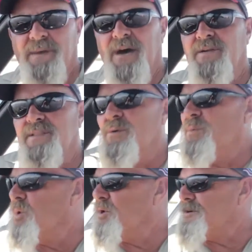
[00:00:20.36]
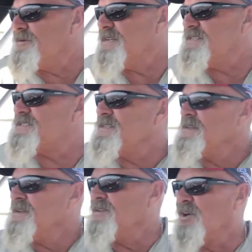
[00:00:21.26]
a boat in the water is
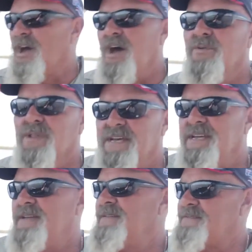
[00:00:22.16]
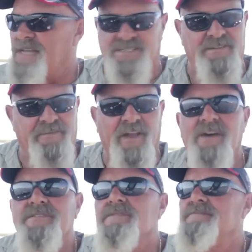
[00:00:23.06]
not only does it float,